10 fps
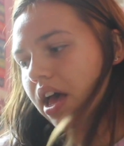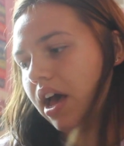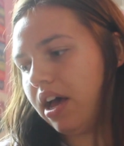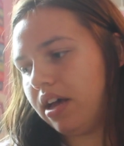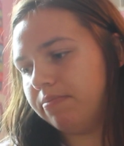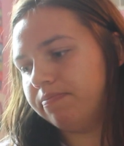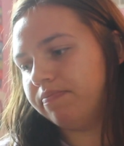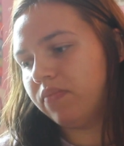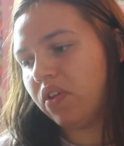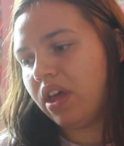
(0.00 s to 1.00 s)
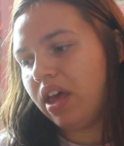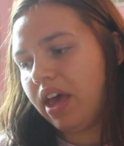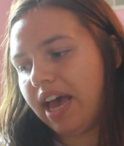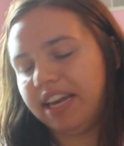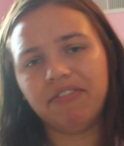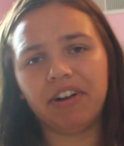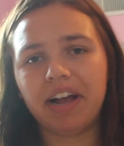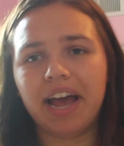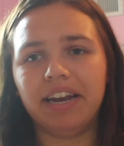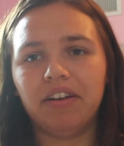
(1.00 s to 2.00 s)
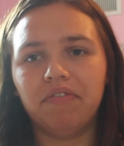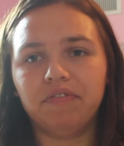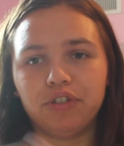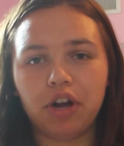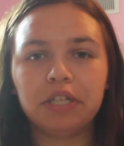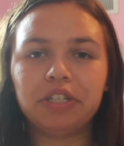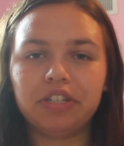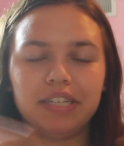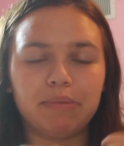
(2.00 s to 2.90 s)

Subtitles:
a different kind of a